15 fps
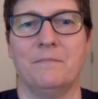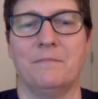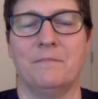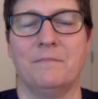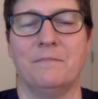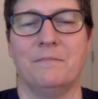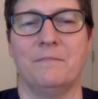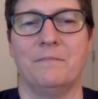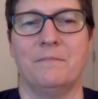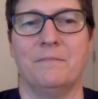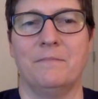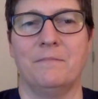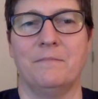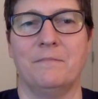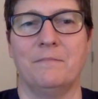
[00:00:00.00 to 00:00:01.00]

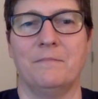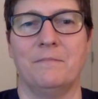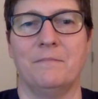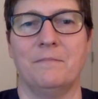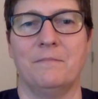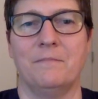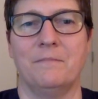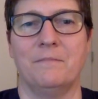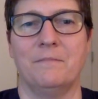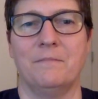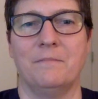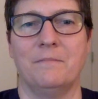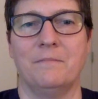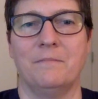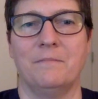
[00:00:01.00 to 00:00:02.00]

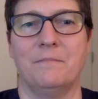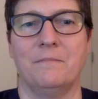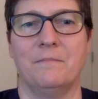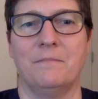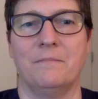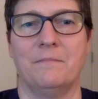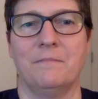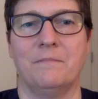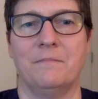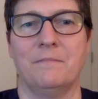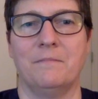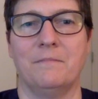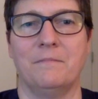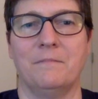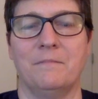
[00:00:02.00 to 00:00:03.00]

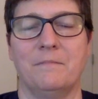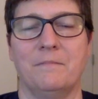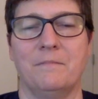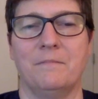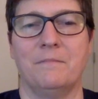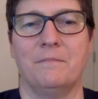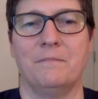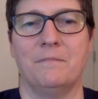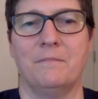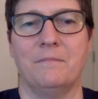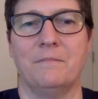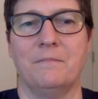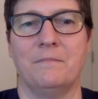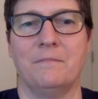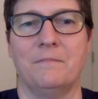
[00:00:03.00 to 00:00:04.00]

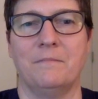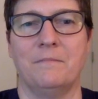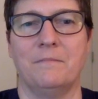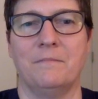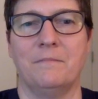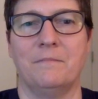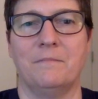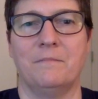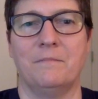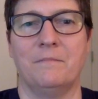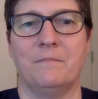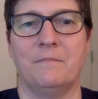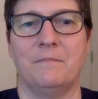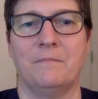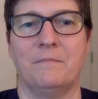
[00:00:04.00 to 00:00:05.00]

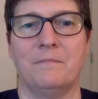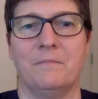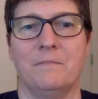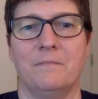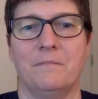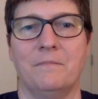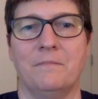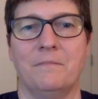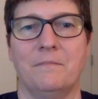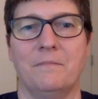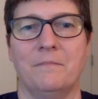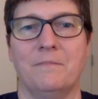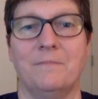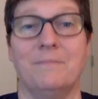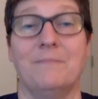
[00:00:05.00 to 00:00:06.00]

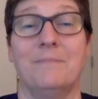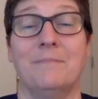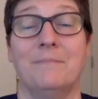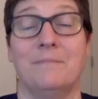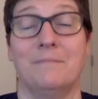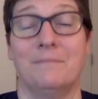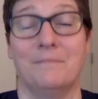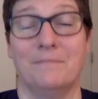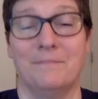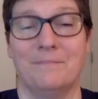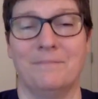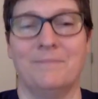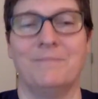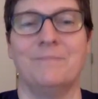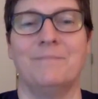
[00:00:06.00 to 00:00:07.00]

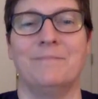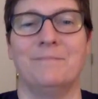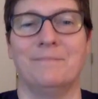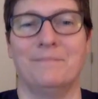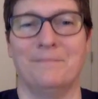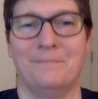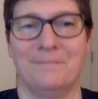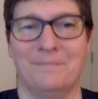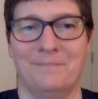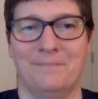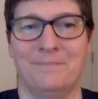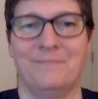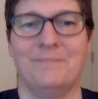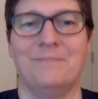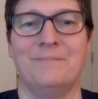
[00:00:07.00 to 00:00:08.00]
This person isn't speaking.